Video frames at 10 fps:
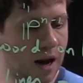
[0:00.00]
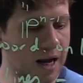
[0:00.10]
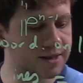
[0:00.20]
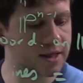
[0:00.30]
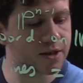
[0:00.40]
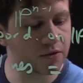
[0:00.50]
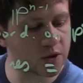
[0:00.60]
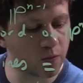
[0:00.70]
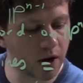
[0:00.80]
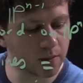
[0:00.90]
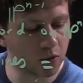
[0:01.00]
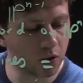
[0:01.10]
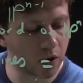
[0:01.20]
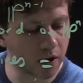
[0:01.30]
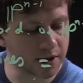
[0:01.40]
And then there is one
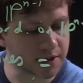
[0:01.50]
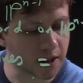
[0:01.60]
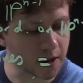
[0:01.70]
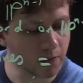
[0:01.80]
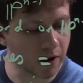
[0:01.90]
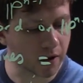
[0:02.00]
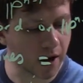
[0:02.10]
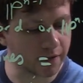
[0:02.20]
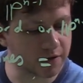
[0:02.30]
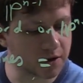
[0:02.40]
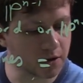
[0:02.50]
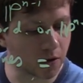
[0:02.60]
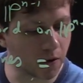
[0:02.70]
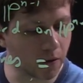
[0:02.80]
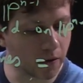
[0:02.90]
more thing where you have
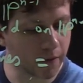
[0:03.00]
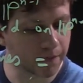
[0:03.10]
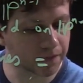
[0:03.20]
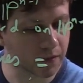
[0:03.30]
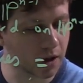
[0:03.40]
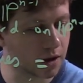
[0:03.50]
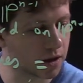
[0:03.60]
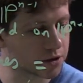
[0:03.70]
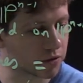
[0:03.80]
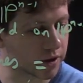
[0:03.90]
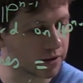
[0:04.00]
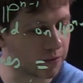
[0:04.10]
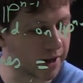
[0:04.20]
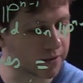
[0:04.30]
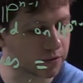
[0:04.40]

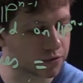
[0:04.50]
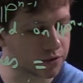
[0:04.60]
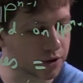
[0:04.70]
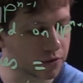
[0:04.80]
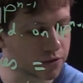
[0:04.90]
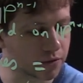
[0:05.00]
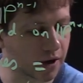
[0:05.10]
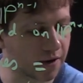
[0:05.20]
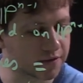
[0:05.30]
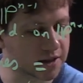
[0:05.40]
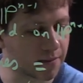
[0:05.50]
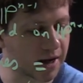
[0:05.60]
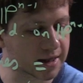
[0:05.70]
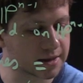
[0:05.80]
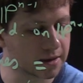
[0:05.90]
y equal to 0, so you have some
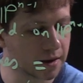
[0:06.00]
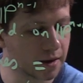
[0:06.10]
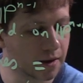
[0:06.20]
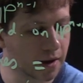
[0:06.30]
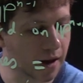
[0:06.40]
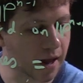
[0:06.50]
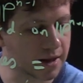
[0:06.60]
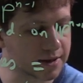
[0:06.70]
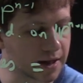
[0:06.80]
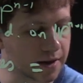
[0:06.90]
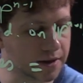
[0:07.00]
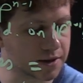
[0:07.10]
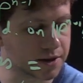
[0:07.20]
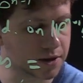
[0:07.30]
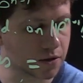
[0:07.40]
x and then
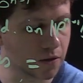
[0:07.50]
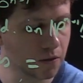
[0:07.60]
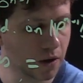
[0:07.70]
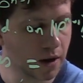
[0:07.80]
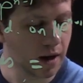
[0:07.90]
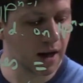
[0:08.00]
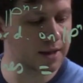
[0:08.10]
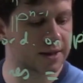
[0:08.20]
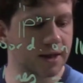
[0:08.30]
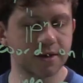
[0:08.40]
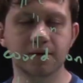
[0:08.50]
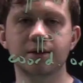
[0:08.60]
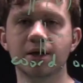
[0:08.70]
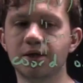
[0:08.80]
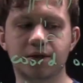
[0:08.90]
0. And then
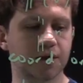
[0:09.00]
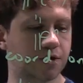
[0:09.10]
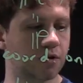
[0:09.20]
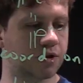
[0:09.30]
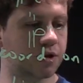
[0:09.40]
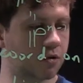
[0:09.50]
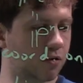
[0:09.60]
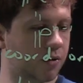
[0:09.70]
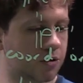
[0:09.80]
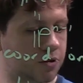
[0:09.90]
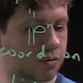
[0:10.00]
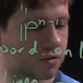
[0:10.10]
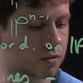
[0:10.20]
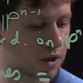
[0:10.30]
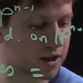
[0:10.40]
since it's not 0 because
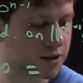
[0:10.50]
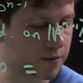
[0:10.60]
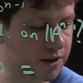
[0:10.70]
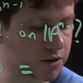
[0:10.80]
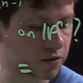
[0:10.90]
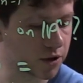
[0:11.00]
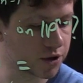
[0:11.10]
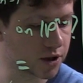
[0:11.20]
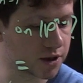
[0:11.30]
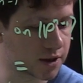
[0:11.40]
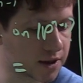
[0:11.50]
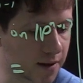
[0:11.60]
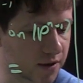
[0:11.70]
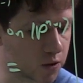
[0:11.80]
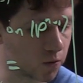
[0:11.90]
you cut away the origin, it's the
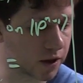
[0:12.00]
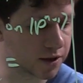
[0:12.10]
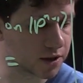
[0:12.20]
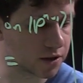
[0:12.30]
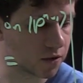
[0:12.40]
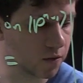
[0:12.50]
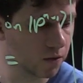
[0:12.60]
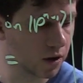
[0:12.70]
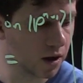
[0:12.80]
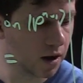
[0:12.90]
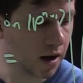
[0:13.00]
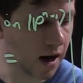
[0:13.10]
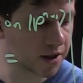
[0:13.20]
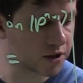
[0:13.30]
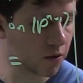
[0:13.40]
same as 1, 0.
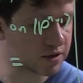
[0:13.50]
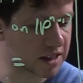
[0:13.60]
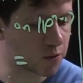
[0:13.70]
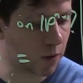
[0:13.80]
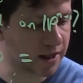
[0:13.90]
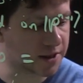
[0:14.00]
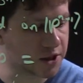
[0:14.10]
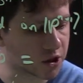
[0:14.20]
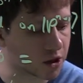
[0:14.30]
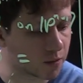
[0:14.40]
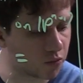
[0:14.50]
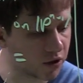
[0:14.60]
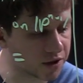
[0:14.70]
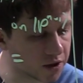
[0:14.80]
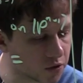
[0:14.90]
And so that's one additional
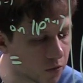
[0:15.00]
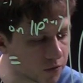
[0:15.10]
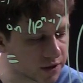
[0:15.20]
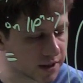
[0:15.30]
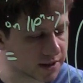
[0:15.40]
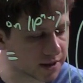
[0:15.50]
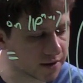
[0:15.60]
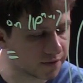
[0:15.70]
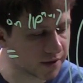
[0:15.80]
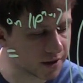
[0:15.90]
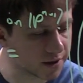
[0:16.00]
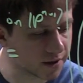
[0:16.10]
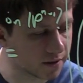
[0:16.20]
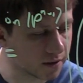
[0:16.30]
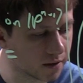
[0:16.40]
point and you call this
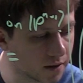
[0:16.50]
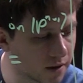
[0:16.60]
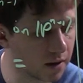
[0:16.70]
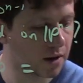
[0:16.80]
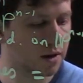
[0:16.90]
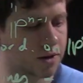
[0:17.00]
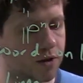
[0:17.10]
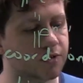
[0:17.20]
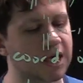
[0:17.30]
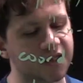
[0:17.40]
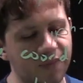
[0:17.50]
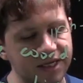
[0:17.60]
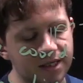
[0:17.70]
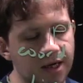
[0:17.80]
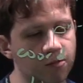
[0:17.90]
infinity. So that's
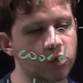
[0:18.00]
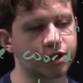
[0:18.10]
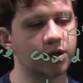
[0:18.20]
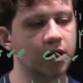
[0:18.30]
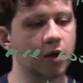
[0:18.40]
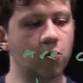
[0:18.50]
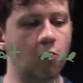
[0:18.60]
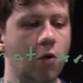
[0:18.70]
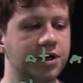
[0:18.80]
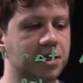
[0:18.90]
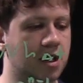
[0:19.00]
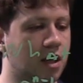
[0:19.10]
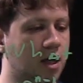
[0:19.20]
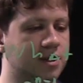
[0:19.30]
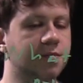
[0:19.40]
basically what
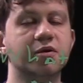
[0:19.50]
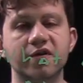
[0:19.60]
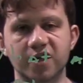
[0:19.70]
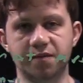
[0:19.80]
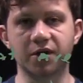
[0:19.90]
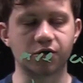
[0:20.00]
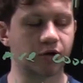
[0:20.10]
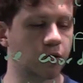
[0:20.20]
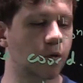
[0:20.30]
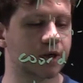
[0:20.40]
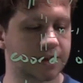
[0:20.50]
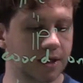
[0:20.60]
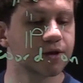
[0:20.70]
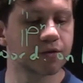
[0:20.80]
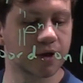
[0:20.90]
the previous picture told us,
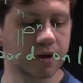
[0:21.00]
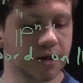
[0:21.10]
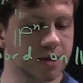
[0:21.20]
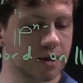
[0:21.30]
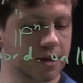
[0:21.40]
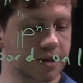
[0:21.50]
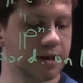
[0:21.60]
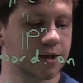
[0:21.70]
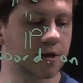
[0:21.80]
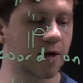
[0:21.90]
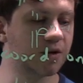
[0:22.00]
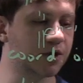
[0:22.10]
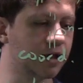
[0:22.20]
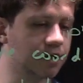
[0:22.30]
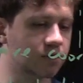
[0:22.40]
and you can easily see it in
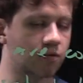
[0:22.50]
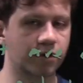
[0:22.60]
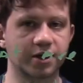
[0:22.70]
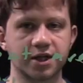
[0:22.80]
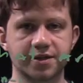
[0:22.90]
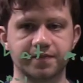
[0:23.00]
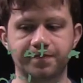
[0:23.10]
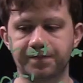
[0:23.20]
homogeneous coordinates.